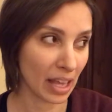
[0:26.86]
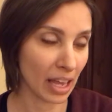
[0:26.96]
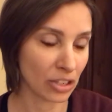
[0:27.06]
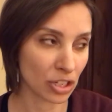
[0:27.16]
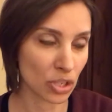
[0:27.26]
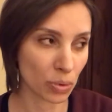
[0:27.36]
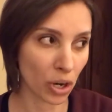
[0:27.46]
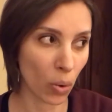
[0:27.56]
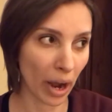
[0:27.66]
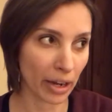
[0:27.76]
it just
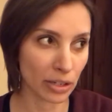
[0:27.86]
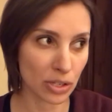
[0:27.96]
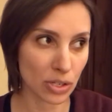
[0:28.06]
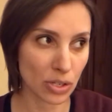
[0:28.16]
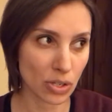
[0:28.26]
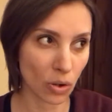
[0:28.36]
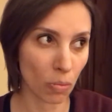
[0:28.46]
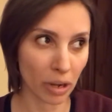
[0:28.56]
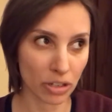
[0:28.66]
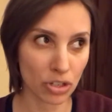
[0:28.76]
requires so
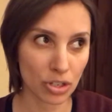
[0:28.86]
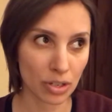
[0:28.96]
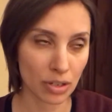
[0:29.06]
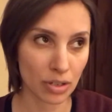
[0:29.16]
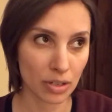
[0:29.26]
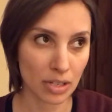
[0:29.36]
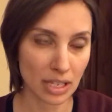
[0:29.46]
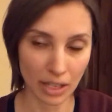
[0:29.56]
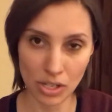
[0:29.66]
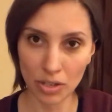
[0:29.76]
much
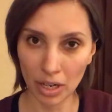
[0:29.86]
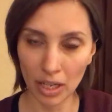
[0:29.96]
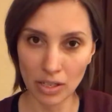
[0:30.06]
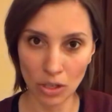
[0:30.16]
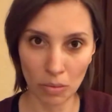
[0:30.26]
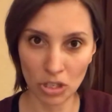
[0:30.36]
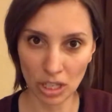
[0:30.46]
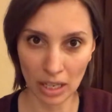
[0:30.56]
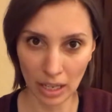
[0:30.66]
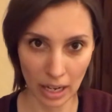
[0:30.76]
sensory, so much
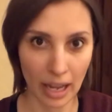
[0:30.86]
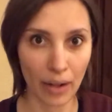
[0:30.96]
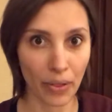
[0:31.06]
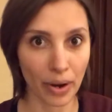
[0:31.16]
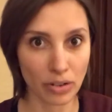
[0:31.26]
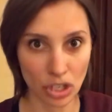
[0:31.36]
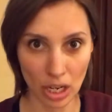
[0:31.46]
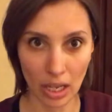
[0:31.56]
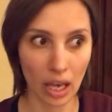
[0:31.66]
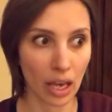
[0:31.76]
like getting out there and
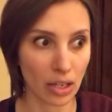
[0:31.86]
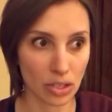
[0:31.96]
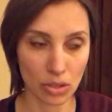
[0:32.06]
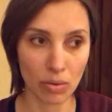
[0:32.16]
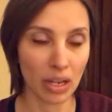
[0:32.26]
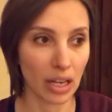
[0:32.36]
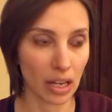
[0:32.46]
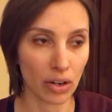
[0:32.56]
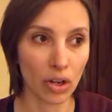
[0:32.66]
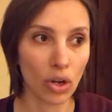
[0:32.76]
checking and doing
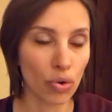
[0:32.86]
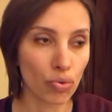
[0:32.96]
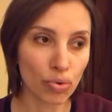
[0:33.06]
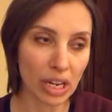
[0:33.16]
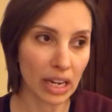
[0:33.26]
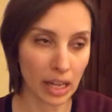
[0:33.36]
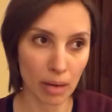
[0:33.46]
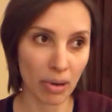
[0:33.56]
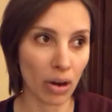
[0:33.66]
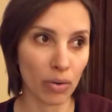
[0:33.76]
and reading
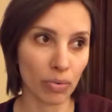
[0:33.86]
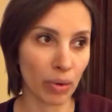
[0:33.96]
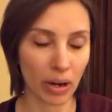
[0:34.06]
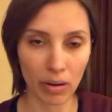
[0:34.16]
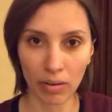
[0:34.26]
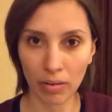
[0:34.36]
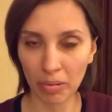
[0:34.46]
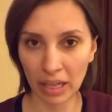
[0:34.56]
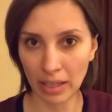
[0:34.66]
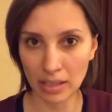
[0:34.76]
about where the
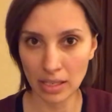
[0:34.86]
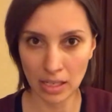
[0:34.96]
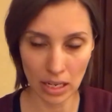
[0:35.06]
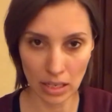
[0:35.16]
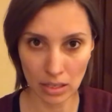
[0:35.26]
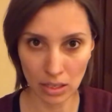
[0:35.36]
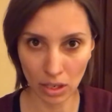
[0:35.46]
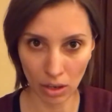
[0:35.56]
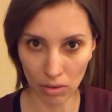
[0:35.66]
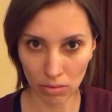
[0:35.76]
plants need,
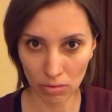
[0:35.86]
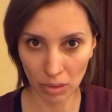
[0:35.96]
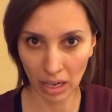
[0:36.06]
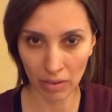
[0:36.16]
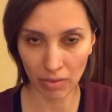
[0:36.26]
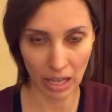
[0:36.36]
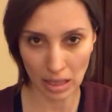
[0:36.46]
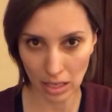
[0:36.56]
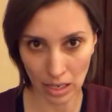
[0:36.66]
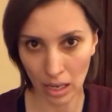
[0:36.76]
what kind of light
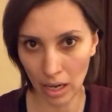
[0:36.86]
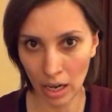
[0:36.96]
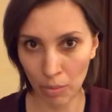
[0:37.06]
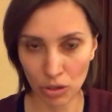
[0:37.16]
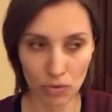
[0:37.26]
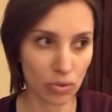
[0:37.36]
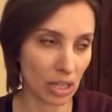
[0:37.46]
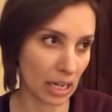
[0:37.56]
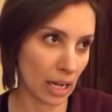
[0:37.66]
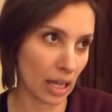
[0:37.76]
they need and how much food they
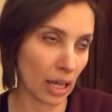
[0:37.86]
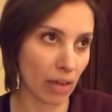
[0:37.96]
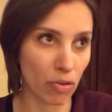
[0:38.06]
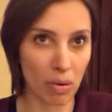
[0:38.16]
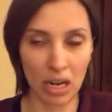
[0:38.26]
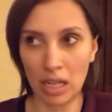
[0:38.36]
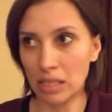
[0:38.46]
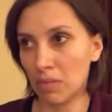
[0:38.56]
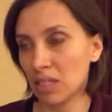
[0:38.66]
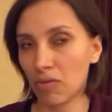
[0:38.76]
need. And like everybody needs
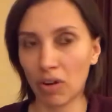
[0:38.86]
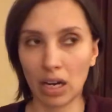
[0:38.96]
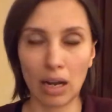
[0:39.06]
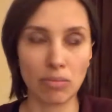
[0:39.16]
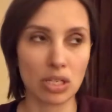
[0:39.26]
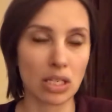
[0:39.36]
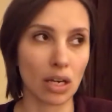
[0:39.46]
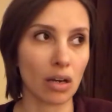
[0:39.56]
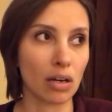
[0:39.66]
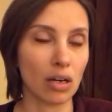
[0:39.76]
something different. And I'm just
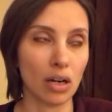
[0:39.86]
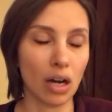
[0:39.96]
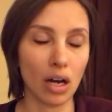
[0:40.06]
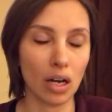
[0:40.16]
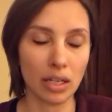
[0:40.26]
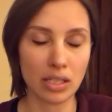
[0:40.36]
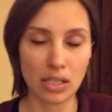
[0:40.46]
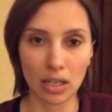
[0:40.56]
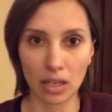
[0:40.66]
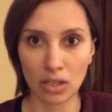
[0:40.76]
like, it's
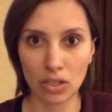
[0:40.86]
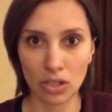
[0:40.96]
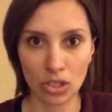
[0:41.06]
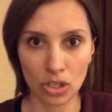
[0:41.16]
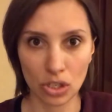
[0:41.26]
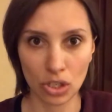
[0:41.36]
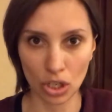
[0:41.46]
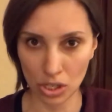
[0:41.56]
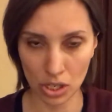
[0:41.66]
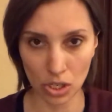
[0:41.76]
like
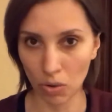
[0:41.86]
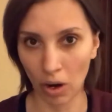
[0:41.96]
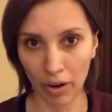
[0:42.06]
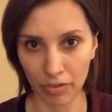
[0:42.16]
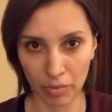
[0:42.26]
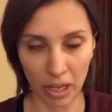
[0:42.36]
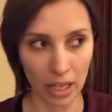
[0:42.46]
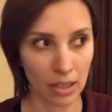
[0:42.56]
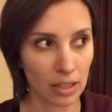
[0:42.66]
just too hard for me.